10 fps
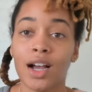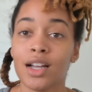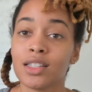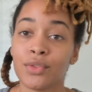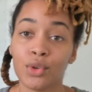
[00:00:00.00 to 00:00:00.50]

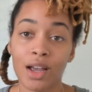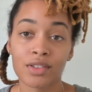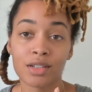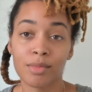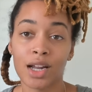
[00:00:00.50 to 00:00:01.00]
us if you have
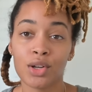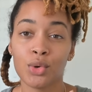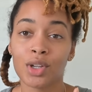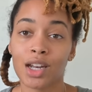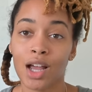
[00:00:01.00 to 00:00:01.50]
somebody who
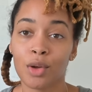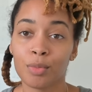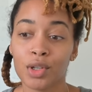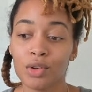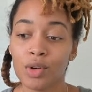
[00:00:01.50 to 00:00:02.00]
can
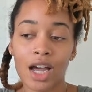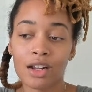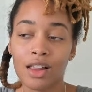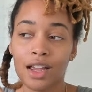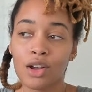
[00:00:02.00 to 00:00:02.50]
help you kind
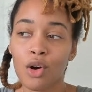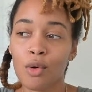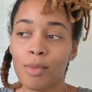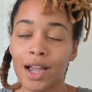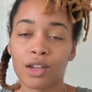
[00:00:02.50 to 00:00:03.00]
of like go
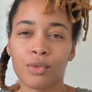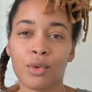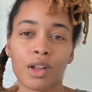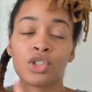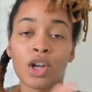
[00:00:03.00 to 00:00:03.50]
back and forth.